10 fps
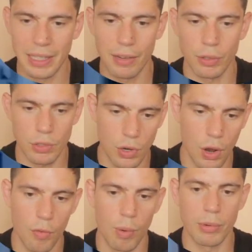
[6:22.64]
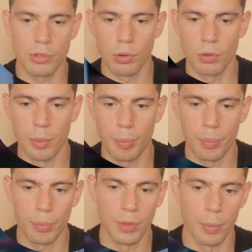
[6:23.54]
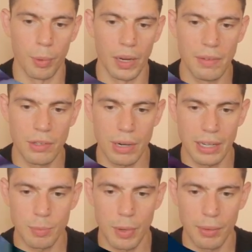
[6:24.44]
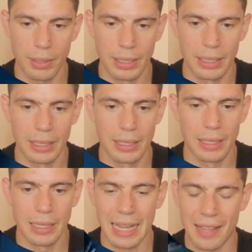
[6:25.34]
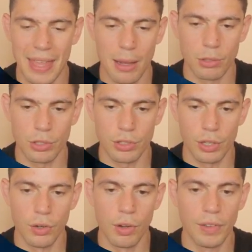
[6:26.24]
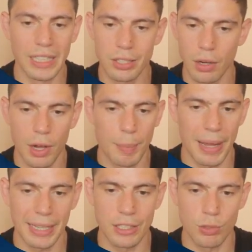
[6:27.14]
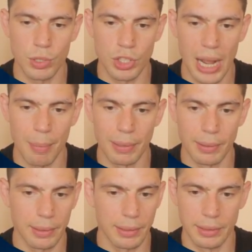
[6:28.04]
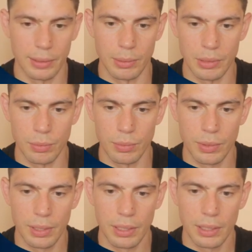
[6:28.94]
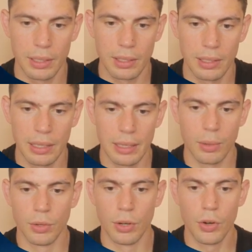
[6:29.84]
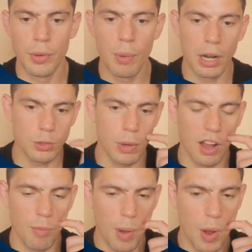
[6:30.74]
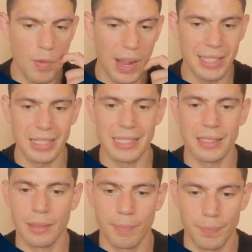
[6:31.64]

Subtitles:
different style from what we saw in the previous round of sparring. And there was just a lovely slide back into a jab. You know, Inoue works well off both hands. He's